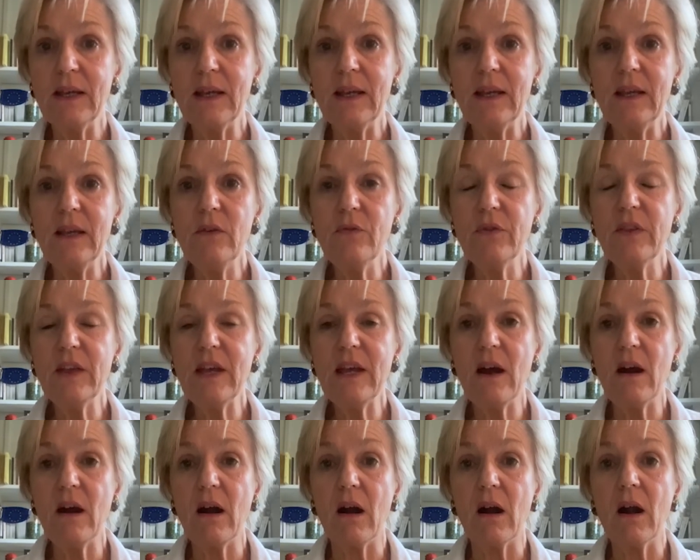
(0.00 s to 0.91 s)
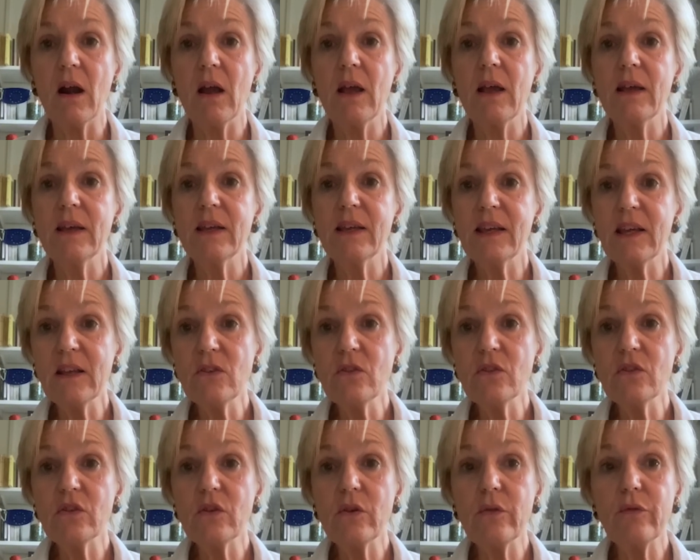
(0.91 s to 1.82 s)
if they are
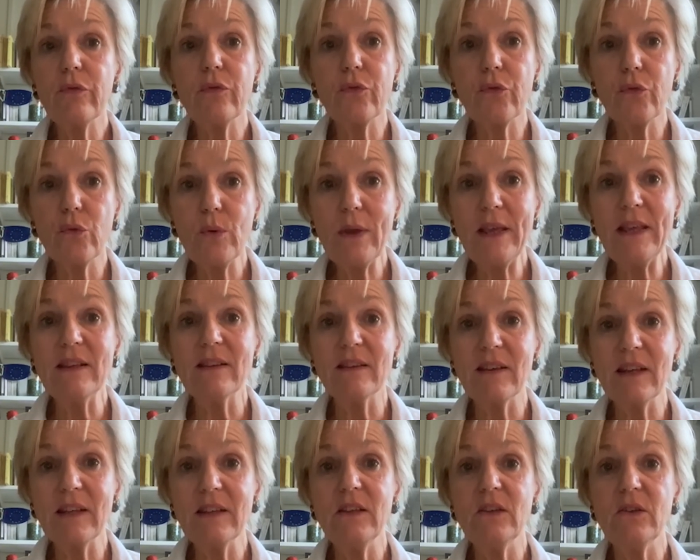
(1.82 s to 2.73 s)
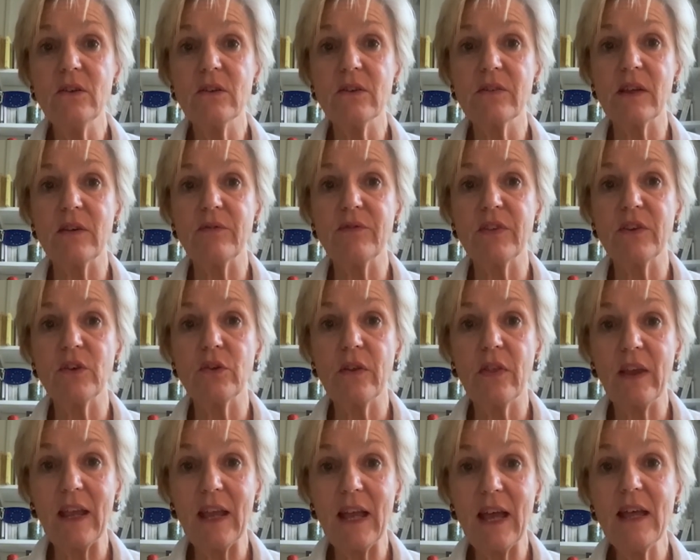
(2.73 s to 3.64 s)
cancer-free 10 years after
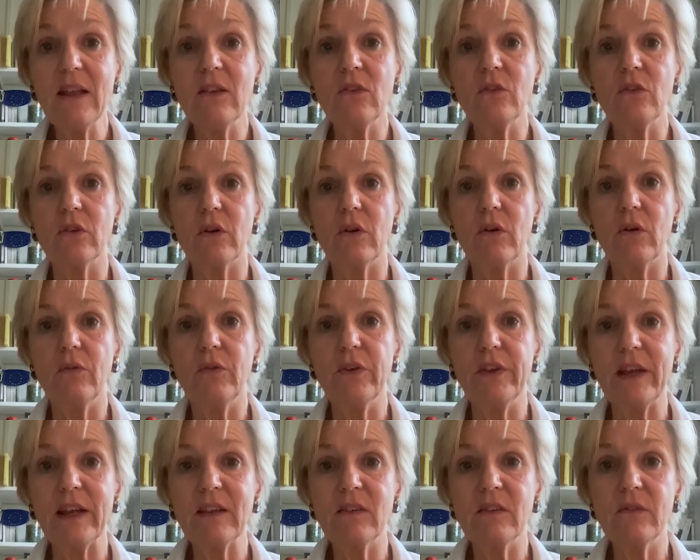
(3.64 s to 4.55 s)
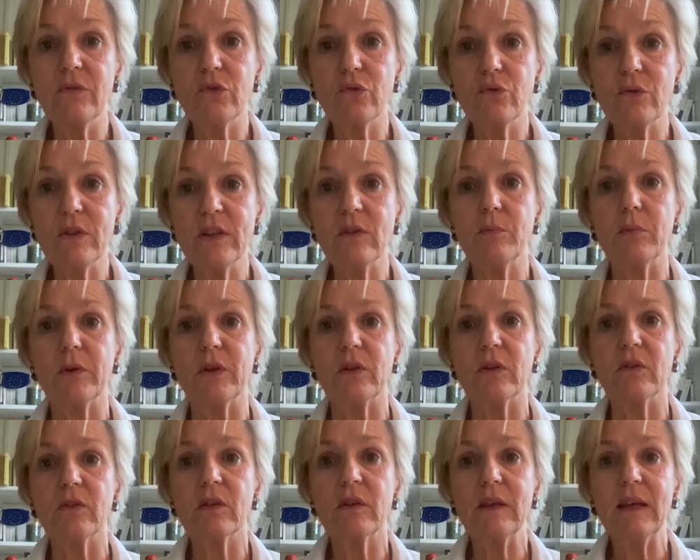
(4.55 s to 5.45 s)
the end of an active
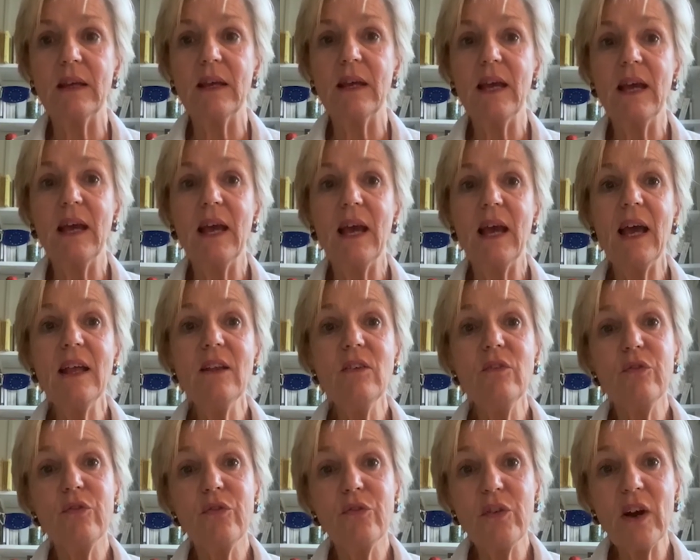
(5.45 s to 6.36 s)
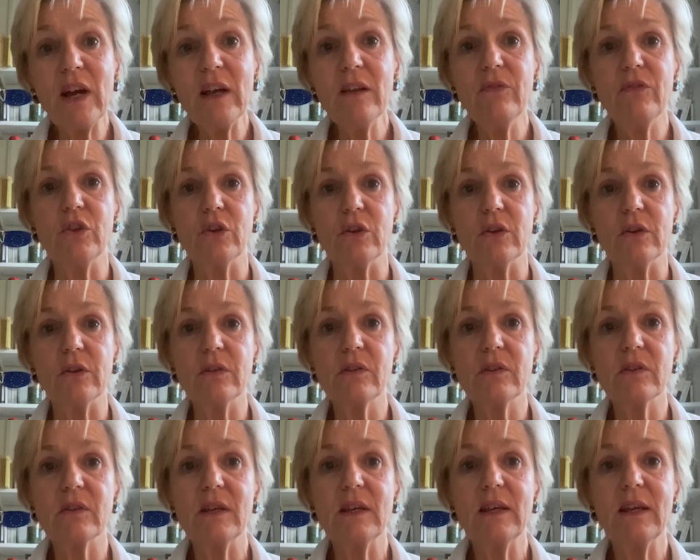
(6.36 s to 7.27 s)
treatment and 5
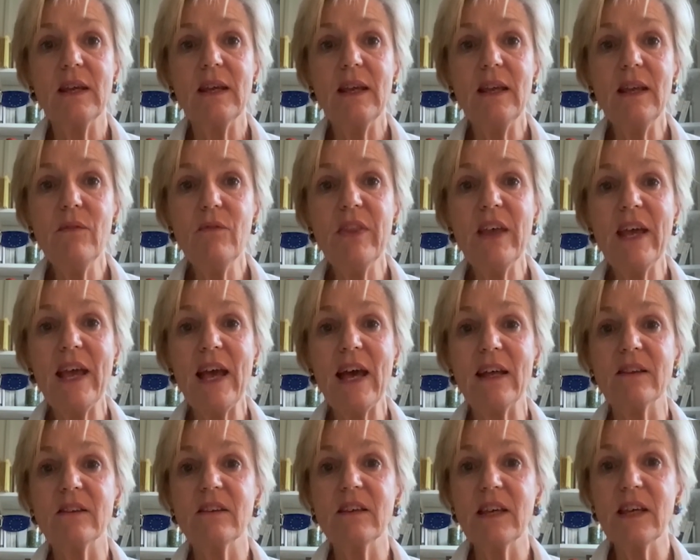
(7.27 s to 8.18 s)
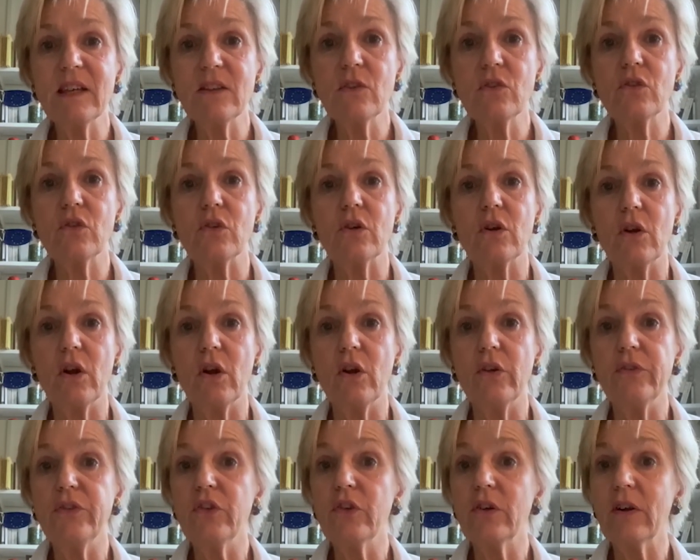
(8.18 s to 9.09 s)
years if they had cancer
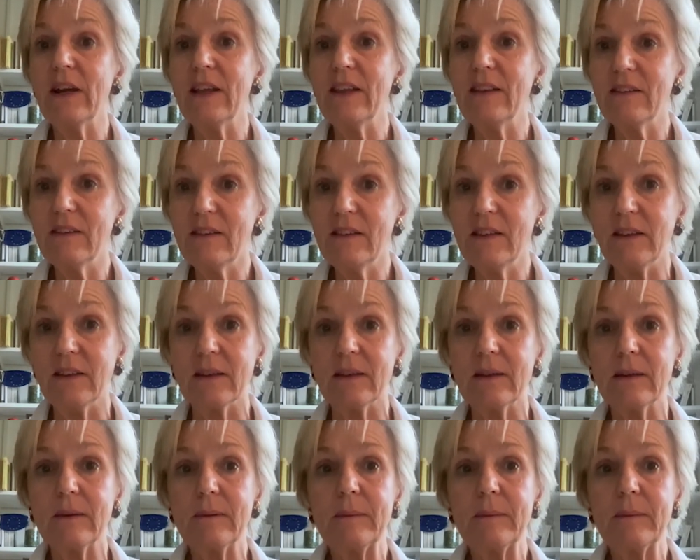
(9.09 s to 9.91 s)
under 18.